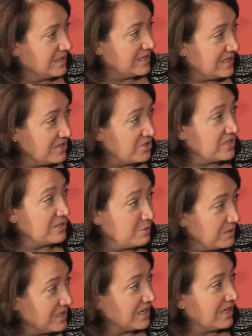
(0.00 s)
decisions,
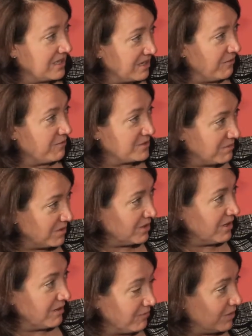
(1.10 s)
particularly for some of
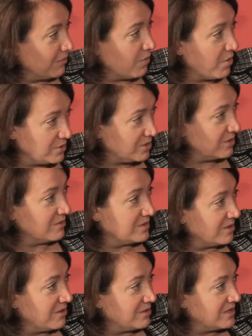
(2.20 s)
the road shows
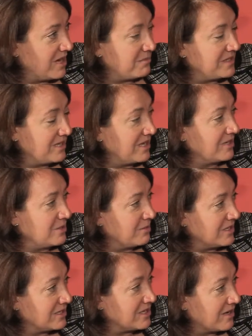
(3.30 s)
and those types of things. Do you
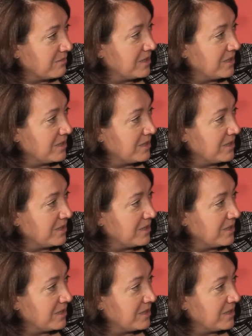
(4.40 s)
want to talk